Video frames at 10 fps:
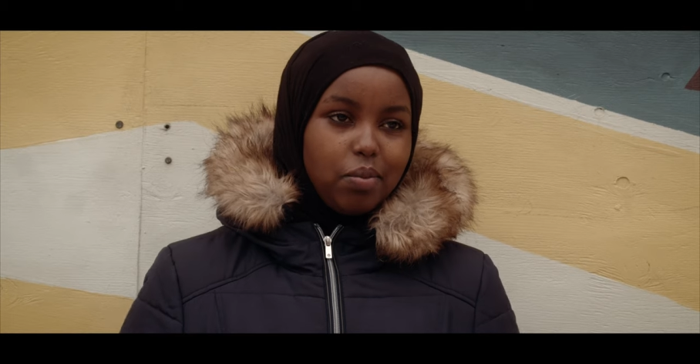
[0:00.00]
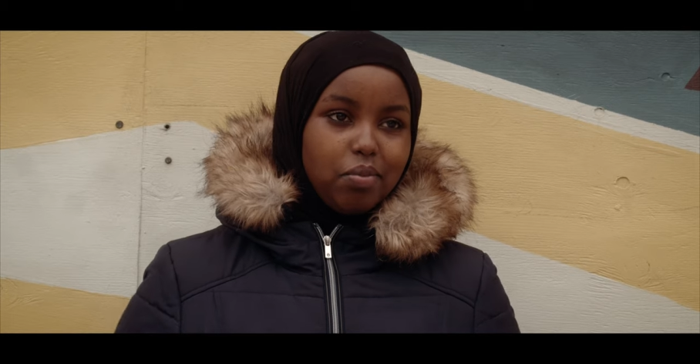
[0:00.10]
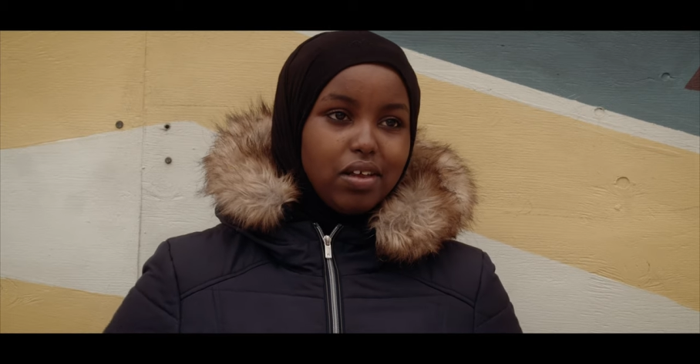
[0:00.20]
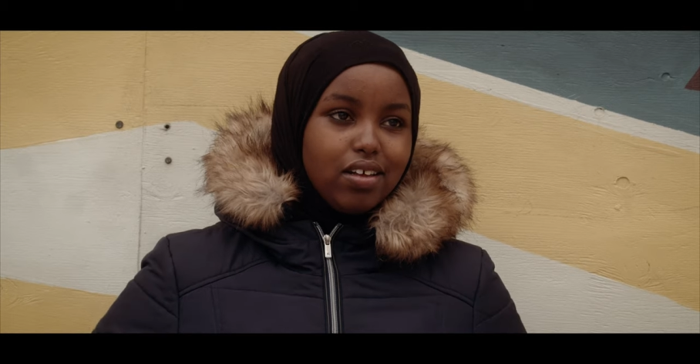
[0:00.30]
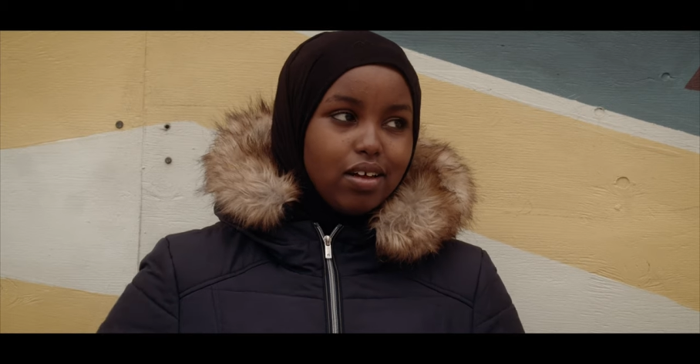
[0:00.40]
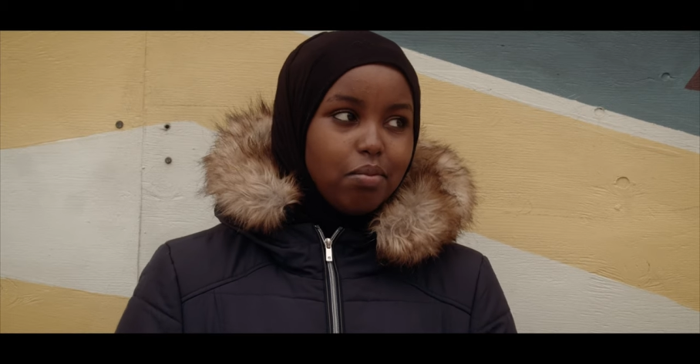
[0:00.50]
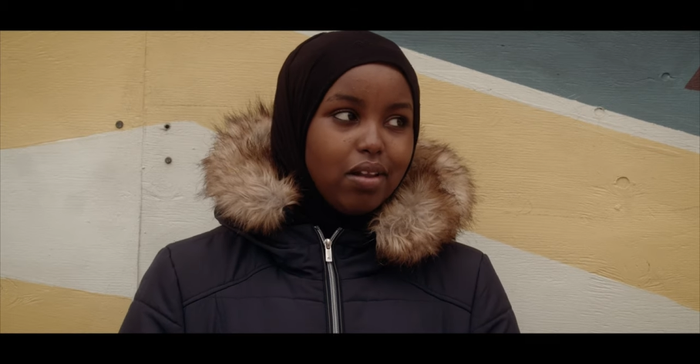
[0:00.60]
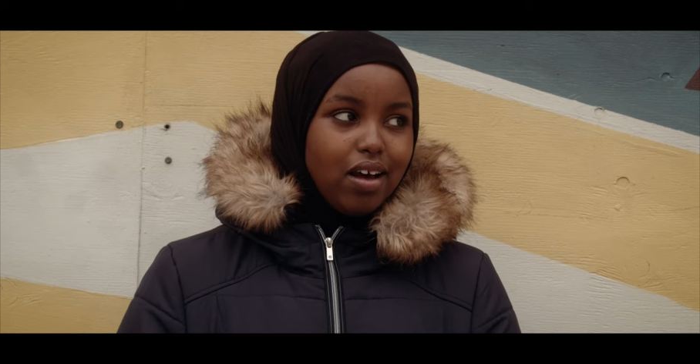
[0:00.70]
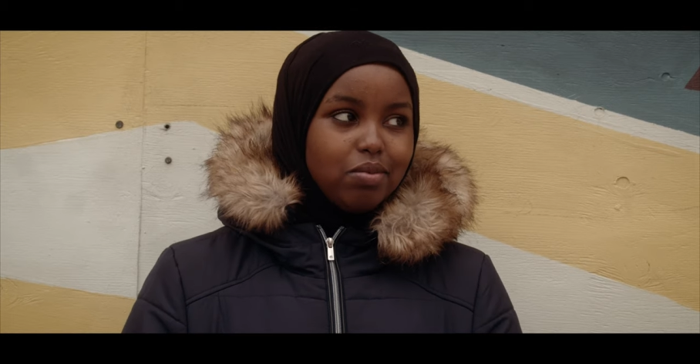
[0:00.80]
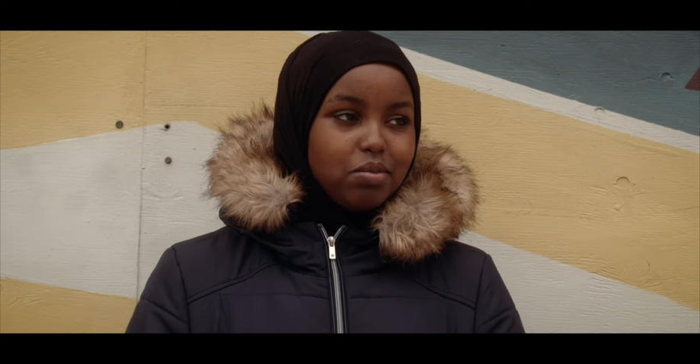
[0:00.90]
Being a
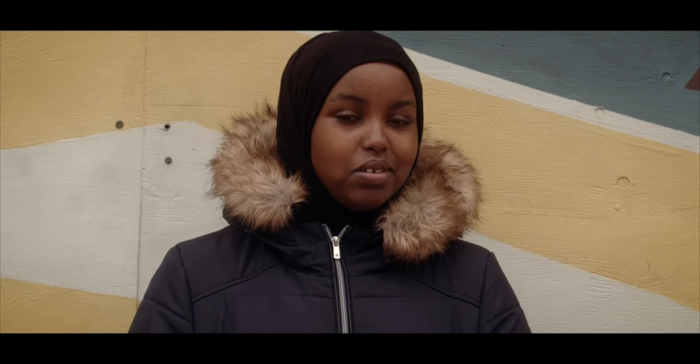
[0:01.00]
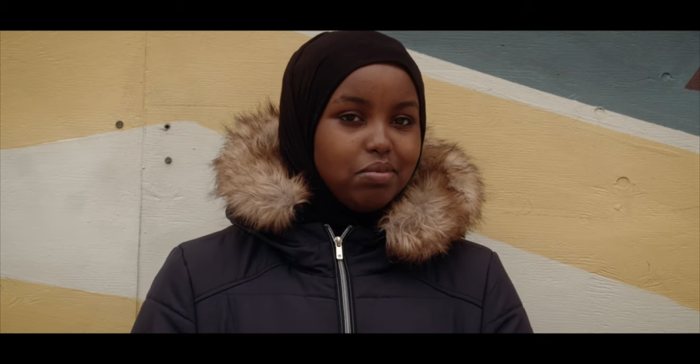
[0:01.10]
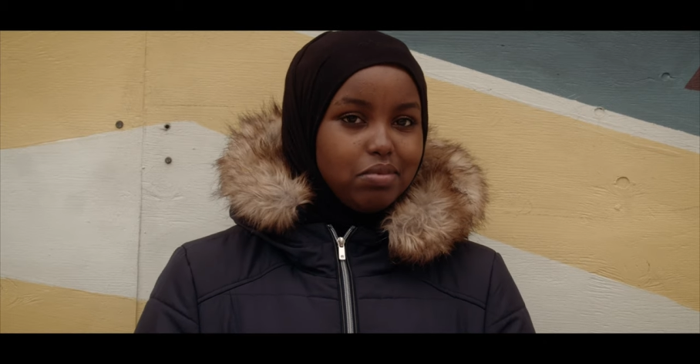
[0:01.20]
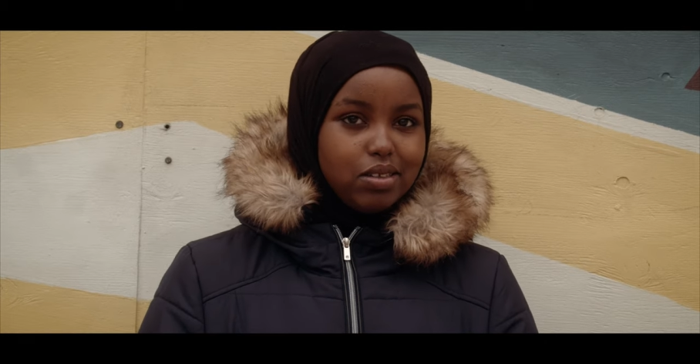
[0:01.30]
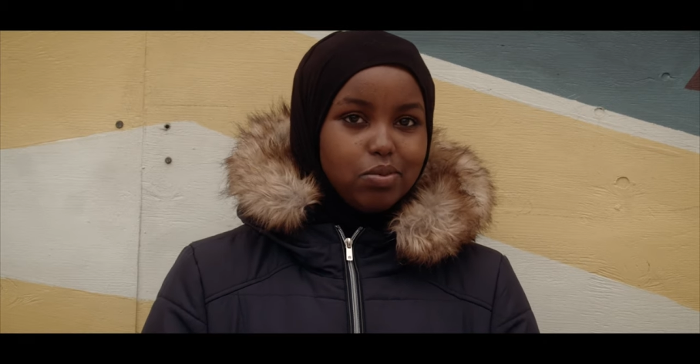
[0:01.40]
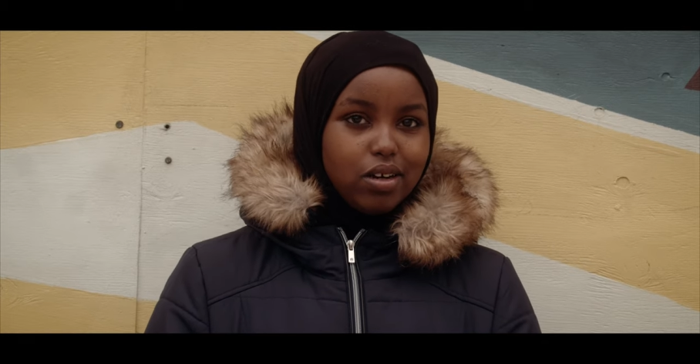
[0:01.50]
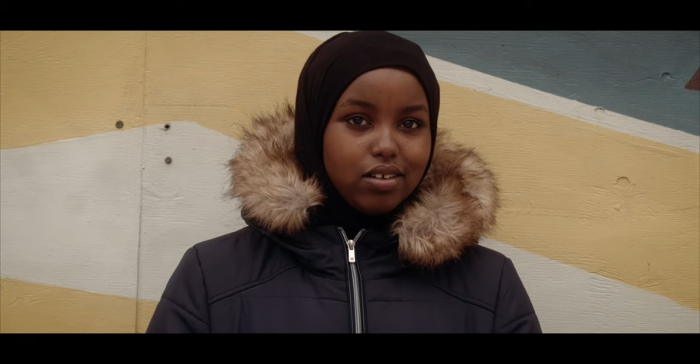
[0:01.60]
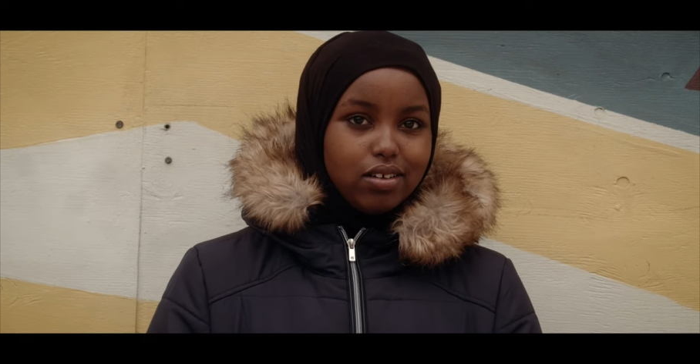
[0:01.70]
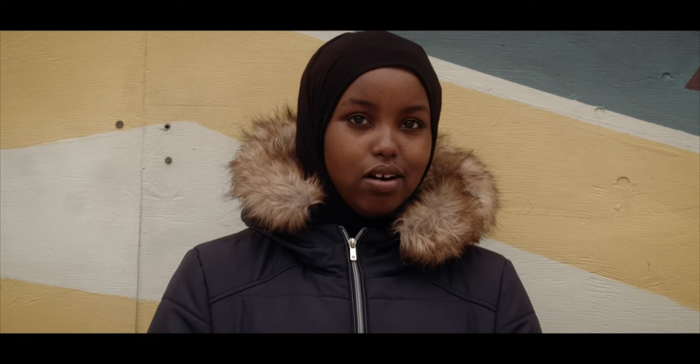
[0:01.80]
Black woman means working